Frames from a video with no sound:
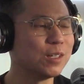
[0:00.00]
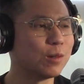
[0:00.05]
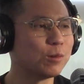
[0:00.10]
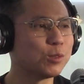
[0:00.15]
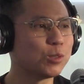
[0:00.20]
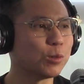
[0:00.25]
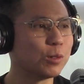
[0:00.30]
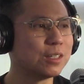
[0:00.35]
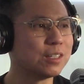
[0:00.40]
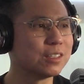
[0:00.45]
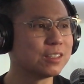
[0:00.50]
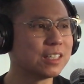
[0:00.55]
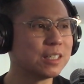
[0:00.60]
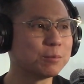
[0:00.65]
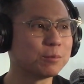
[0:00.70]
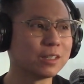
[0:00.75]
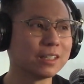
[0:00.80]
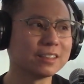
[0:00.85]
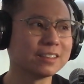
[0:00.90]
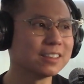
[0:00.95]
joined our team, we're
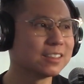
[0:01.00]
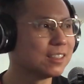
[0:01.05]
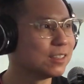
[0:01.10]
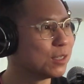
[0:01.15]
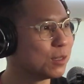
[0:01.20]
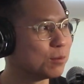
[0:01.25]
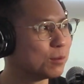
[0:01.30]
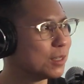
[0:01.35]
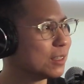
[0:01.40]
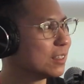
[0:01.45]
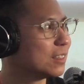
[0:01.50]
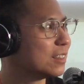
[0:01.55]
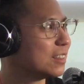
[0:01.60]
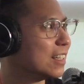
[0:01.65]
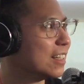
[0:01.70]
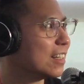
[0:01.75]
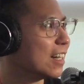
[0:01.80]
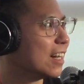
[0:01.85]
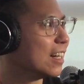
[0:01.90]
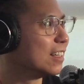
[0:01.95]
like, this isn't real
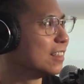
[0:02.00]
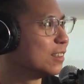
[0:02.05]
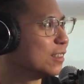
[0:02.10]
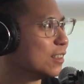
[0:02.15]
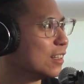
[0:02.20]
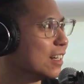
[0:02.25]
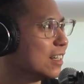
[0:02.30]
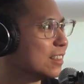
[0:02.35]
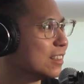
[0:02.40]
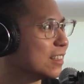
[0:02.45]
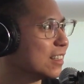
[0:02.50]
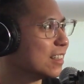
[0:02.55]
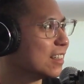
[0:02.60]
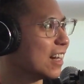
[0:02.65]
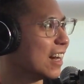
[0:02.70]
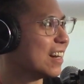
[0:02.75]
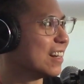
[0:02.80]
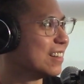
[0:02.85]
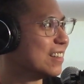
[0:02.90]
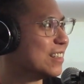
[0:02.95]
estate, guys. You guys
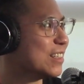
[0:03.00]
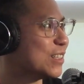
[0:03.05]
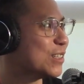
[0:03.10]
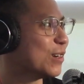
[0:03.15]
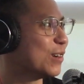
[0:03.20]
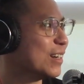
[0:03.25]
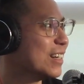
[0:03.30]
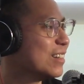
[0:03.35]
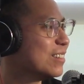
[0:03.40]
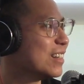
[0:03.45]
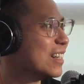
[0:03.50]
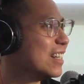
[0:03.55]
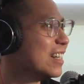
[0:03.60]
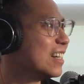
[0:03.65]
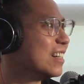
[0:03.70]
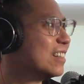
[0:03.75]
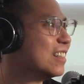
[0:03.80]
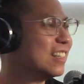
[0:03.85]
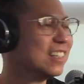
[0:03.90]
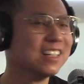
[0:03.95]
enjoy it right now.